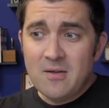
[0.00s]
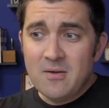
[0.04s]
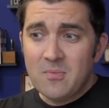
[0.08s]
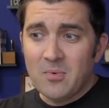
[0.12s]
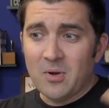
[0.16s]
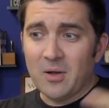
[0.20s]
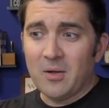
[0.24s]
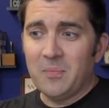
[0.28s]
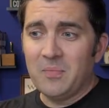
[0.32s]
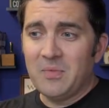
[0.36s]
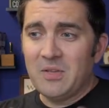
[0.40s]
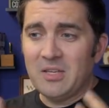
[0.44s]

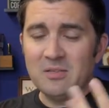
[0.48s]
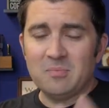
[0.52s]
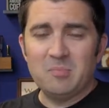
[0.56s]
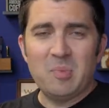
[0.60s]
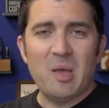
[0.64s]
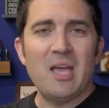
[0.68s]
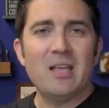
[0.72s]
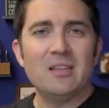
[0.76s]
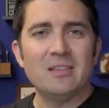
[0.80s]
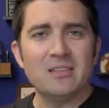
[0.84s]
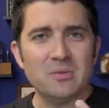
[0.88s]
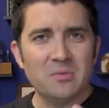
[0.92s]
Well, these
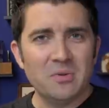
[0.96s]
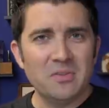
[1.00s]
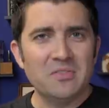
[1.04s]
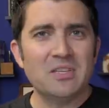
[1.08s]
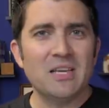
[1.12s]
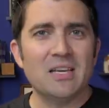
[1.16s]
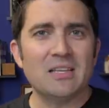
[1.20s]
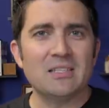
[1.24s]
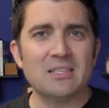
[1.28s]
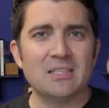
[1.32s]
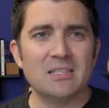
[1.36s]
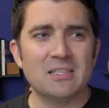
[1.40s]
pens that we've
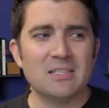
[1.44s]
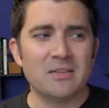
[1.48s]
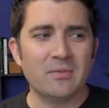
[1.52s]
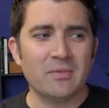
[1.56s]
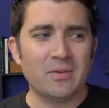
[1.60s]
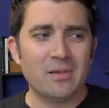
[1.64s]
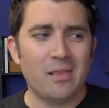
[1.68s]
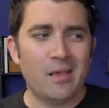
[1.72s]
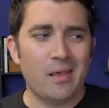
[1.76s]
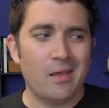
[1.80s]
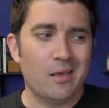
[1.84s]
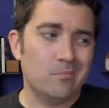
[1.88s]
tested and stuff
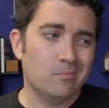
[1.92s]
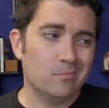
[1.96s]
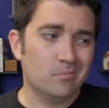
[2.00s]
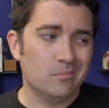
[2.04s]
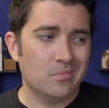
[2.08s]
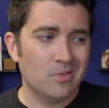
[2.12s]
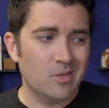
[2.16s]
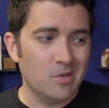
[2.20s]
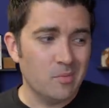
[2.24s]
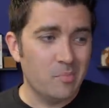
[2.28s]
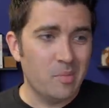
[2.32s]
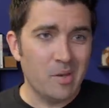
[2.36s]
like that,
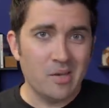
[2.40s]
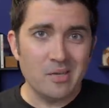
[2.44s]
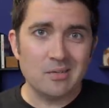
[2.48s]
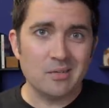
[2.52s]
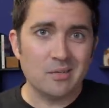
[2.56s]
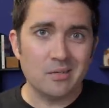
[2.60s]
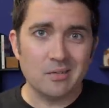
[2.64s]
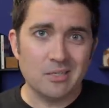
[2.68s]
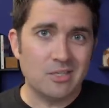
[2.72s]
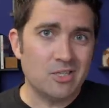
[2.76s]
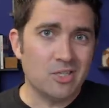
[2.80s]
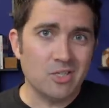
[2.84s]
they're
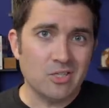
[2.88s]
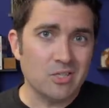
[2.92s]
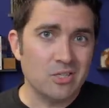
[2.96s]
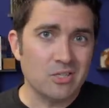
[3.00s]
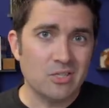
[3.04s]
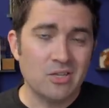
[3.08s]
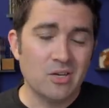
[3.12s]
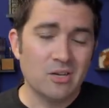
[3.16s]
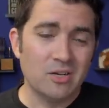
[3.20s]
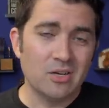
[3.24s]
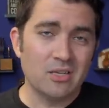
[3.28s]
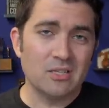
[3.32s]
basically just
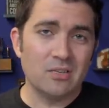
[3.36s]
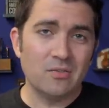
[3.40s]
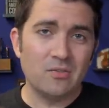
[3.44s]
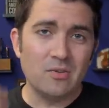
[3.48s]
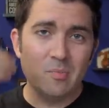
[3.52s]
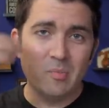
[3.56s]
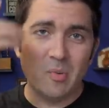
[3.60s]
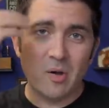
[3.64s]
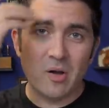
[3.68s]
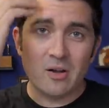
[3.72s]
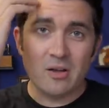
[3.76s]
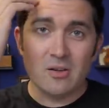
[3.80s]
as good as if
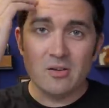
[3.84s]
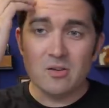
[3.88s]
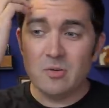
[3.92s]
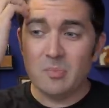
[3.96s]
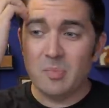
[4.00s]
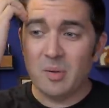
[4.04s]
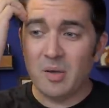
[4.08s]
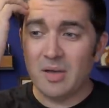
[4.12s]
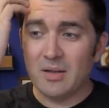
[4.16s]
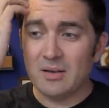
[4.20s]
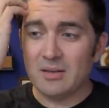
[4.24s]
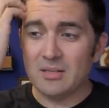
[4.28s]
you bought a new
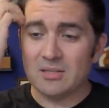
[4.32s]
pen.